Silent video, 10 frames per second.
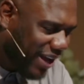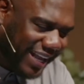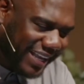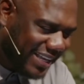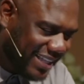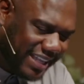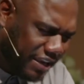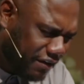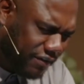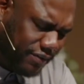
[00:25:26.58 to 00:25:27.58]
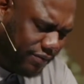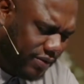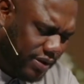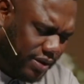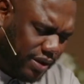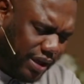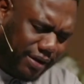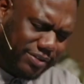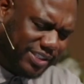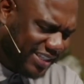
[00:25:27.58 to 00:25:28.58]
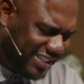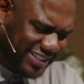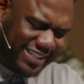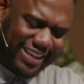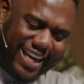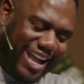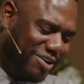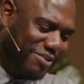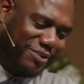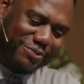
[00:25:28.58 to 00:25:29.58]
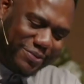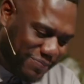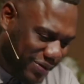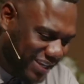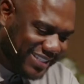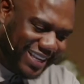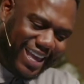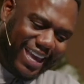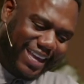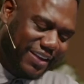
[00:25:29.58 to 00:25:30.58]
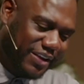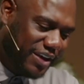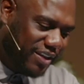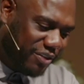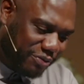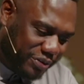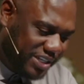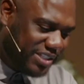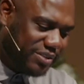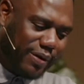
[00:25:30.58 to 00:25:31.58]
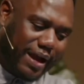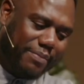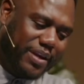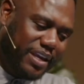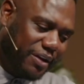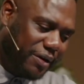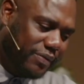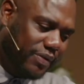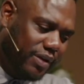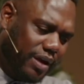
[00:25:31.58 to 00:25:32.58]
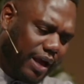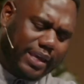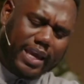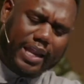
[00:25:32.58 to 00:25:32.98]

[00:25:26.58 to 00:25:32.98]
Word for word: I live? I was listening to that on repeat today. The reason why I'm here, I can't